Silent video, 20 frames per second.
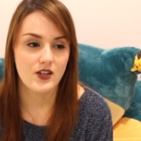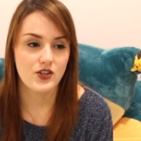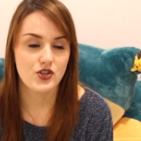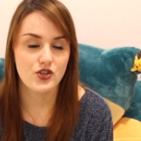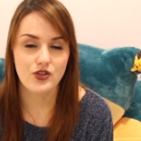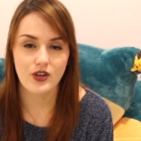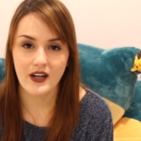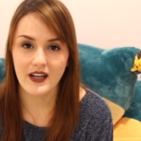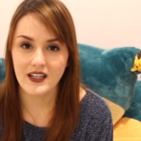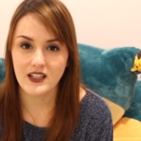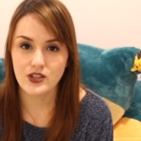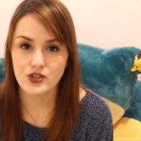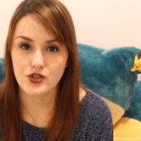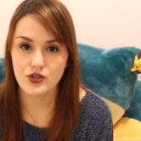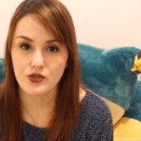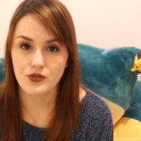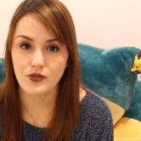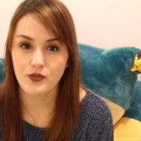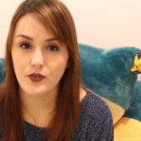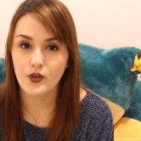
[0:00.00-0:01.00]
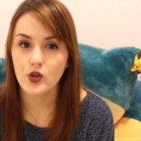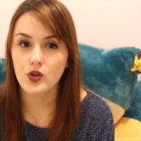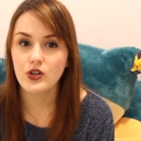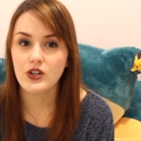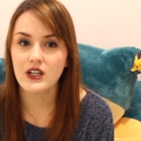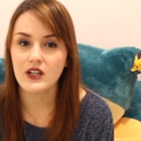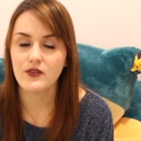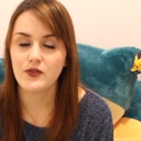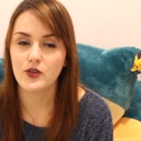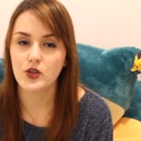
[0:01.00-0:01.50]
Try and do
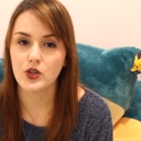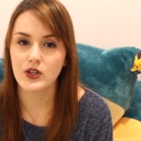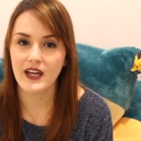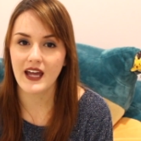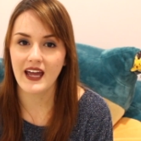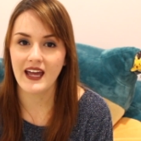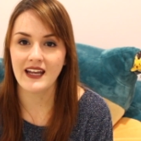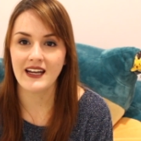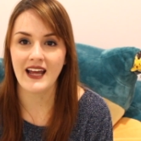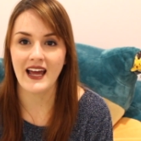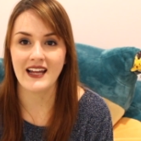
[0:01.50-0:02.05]
food if you can,